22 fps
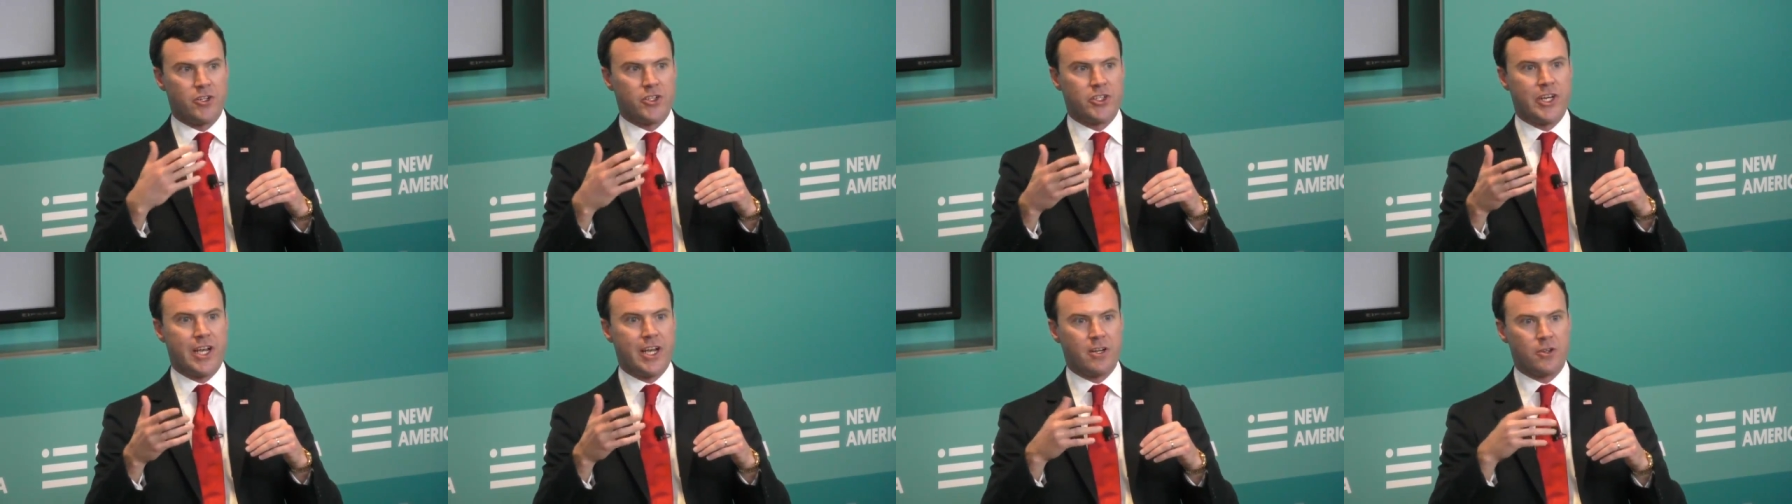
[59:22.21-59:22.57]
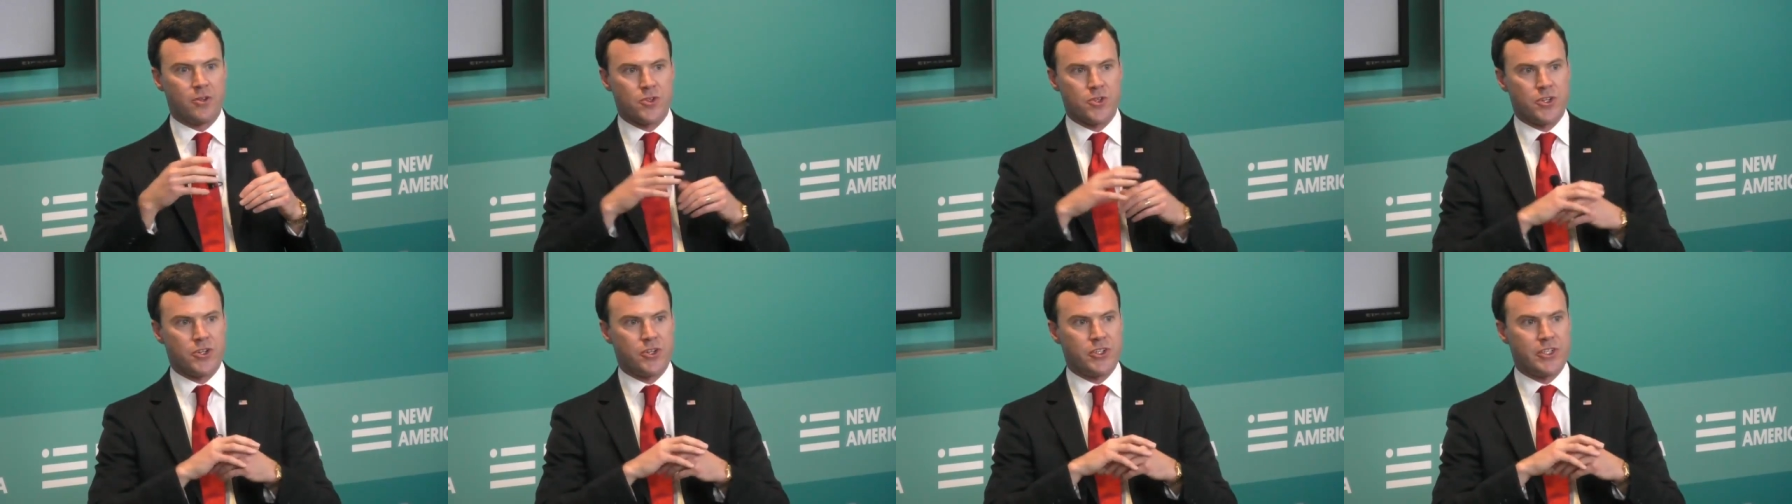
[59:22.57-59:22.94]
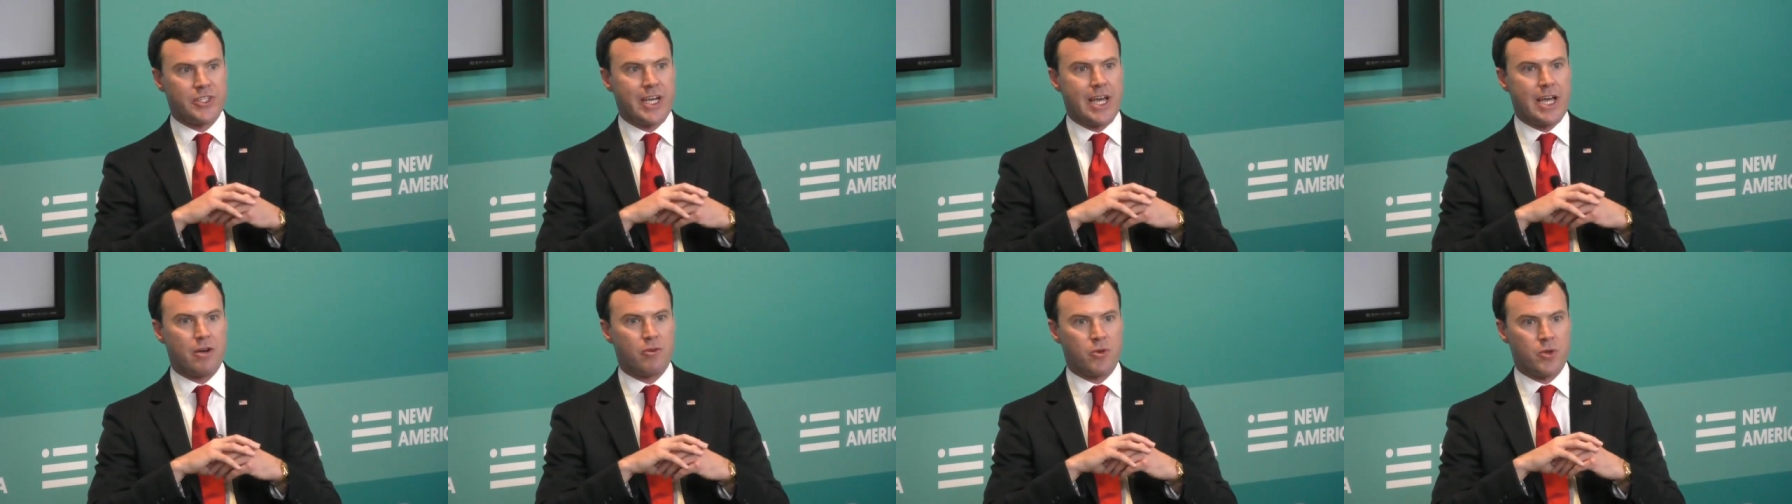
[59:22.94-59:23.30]
your channels or your
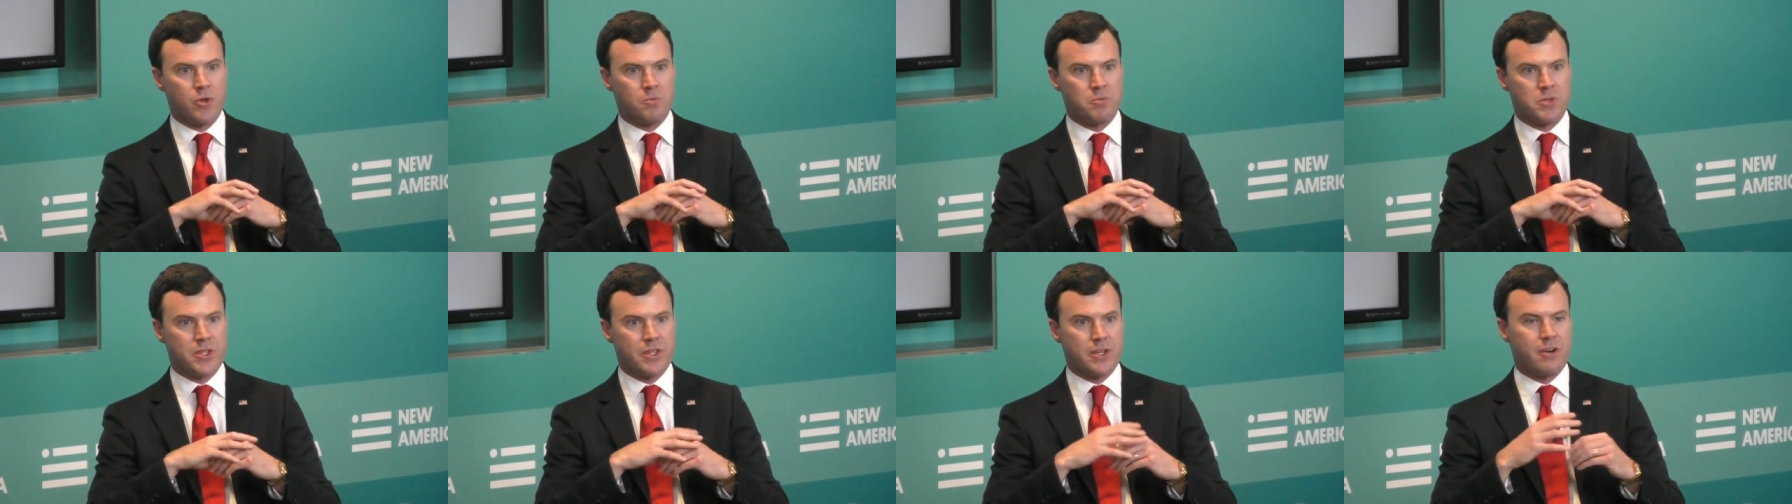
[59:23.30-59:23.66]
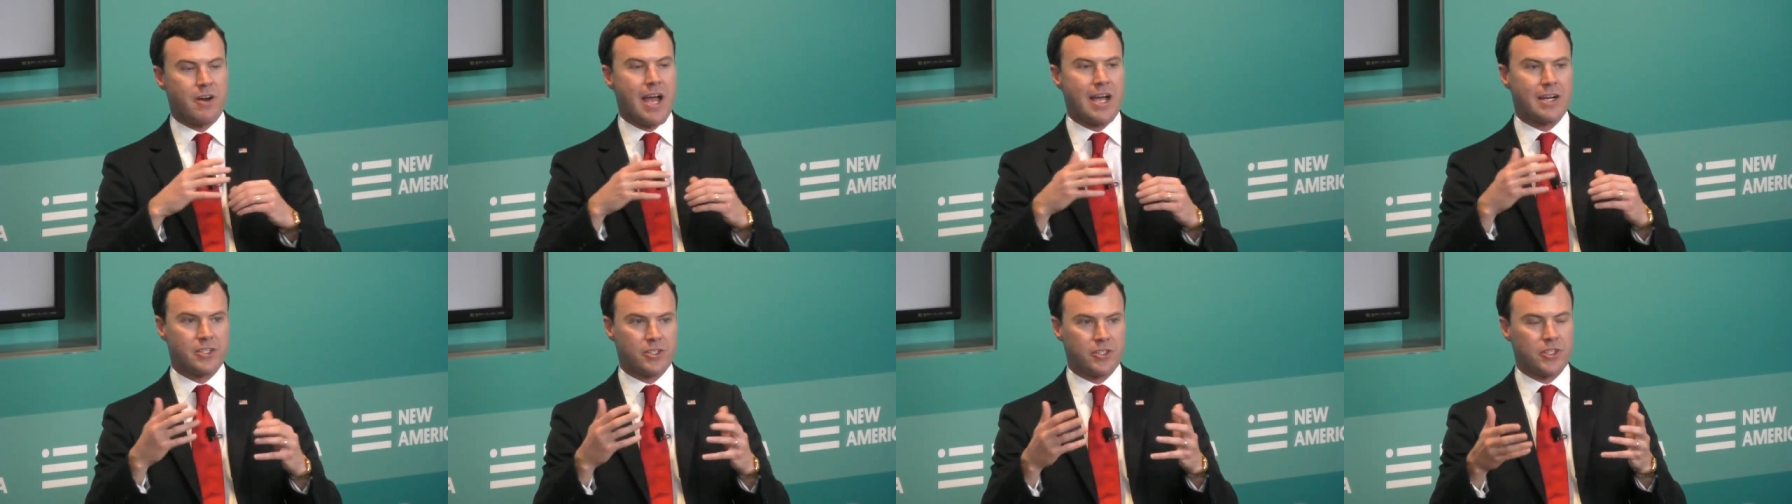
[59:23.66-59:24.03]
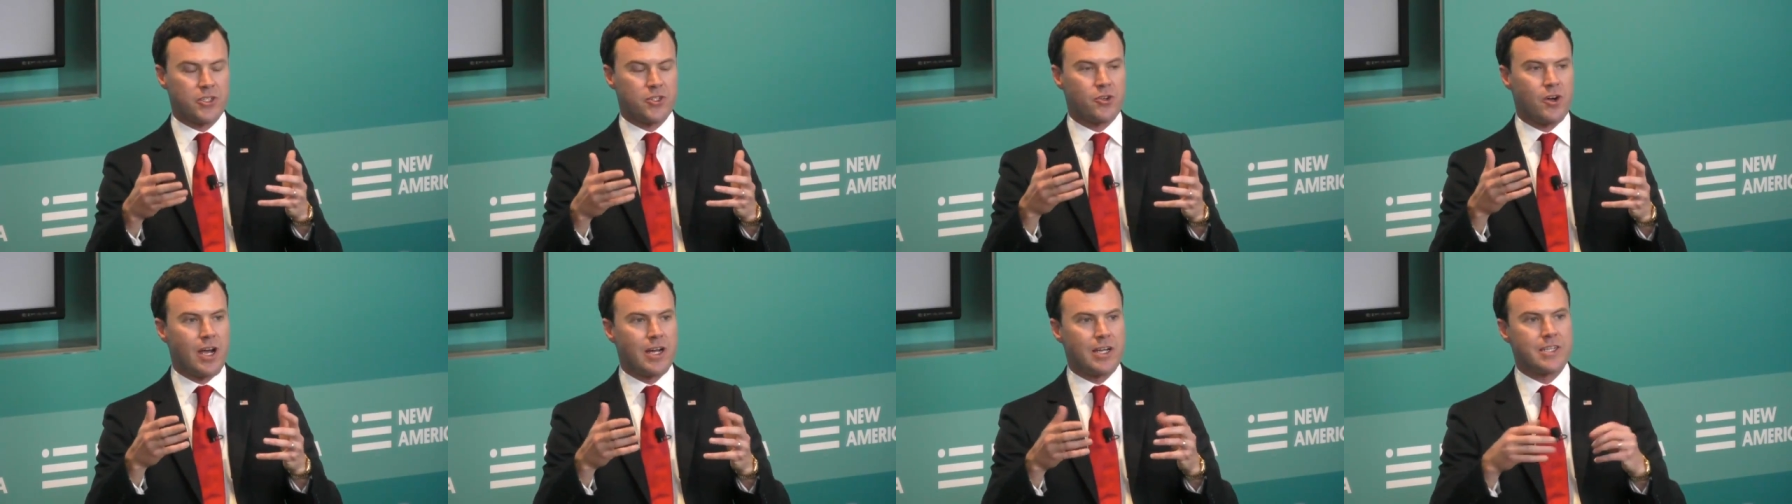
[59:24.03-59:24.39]
chat rooms. They're
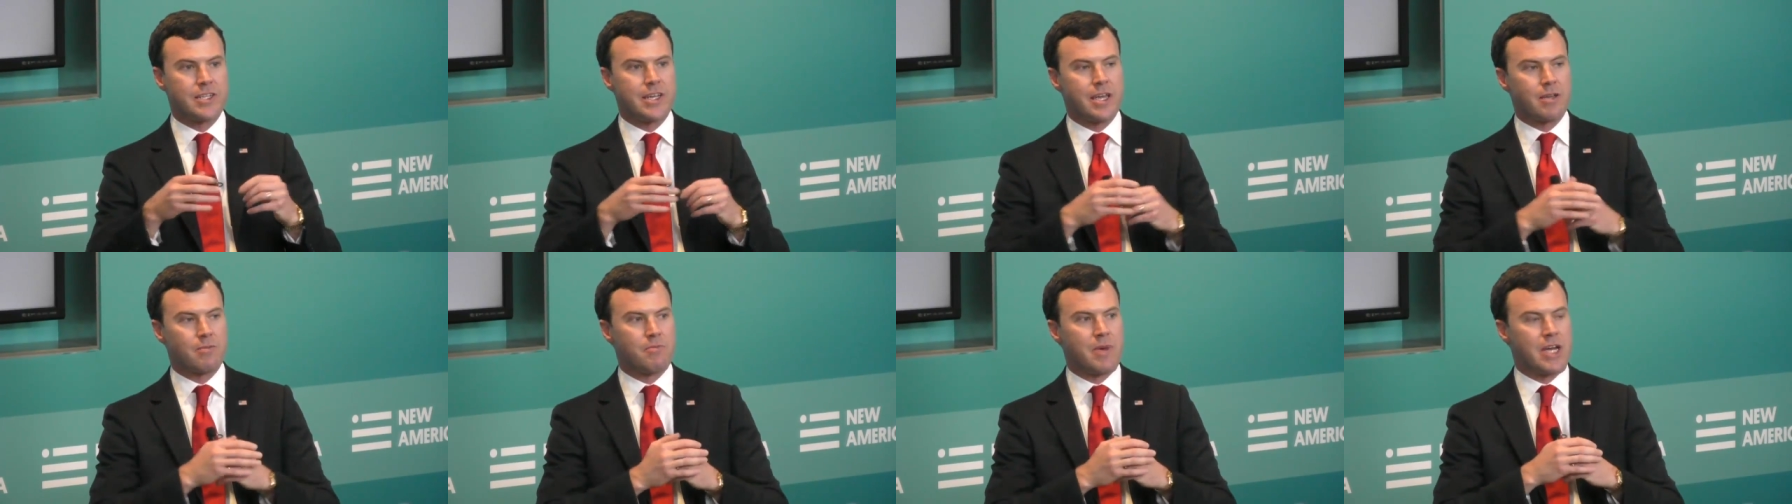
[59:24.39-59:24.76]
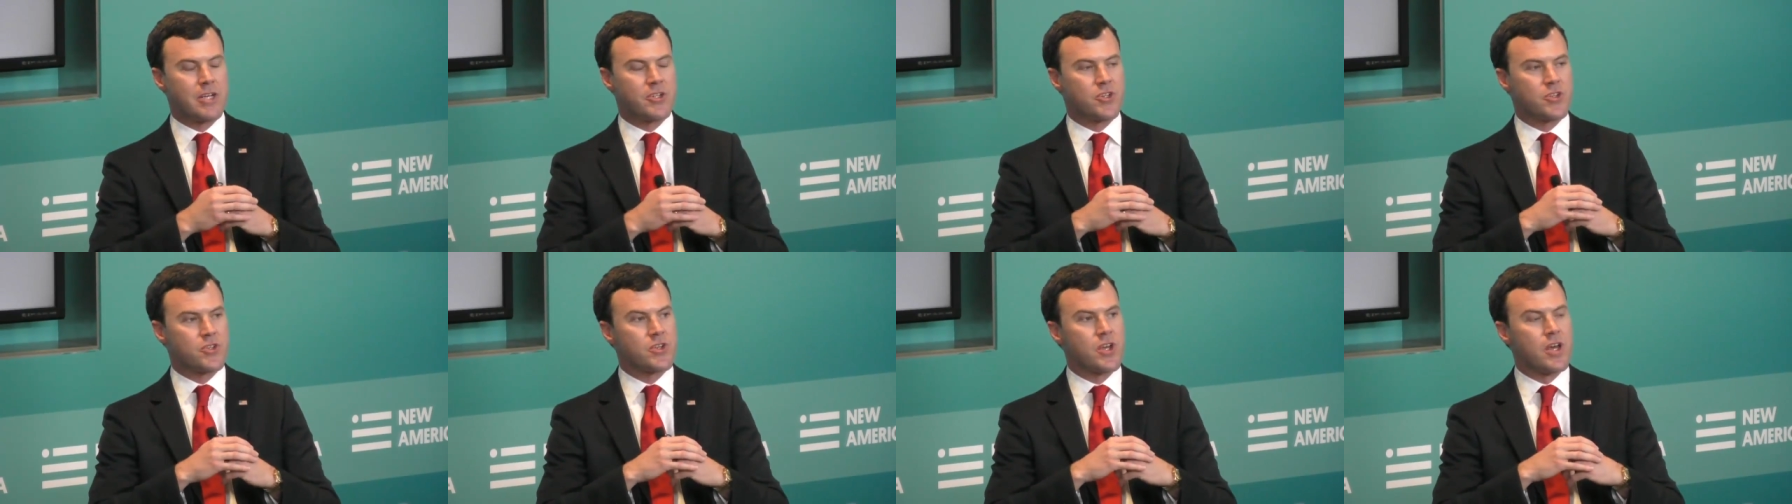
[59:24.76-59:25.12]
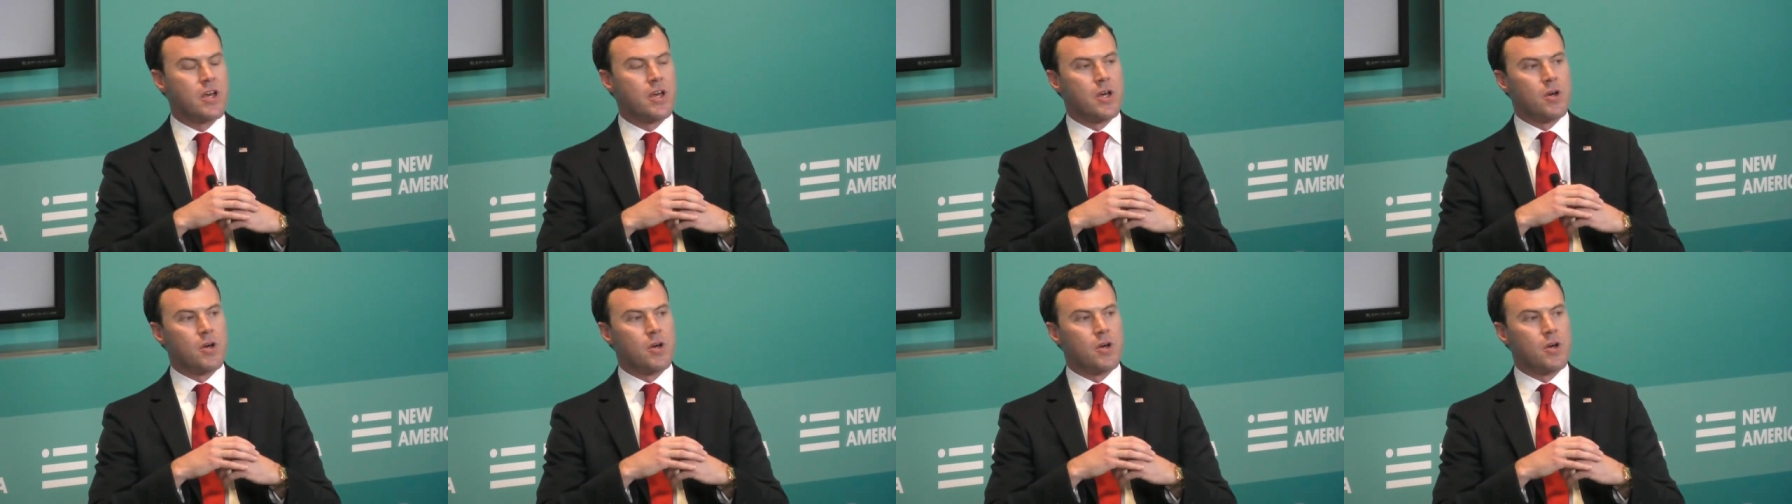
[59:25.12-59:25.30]
actually trying to take measures.